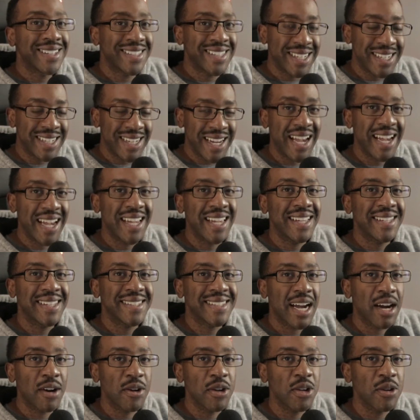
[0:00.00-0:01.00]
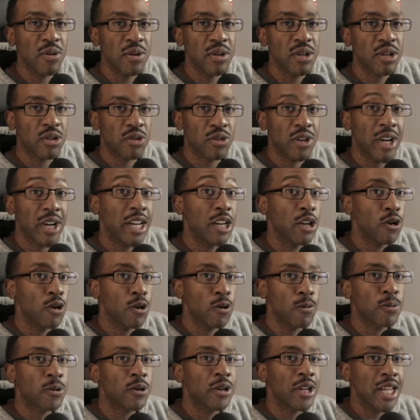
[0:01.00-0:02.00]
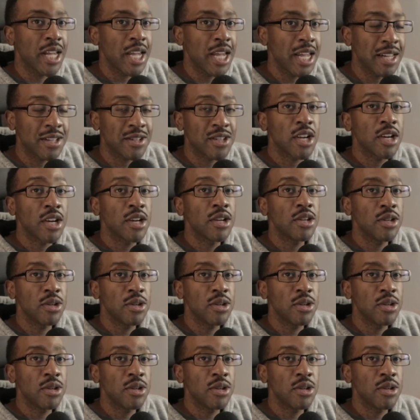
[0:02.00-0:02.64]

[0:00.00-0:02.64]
today is how you can create Uber Eats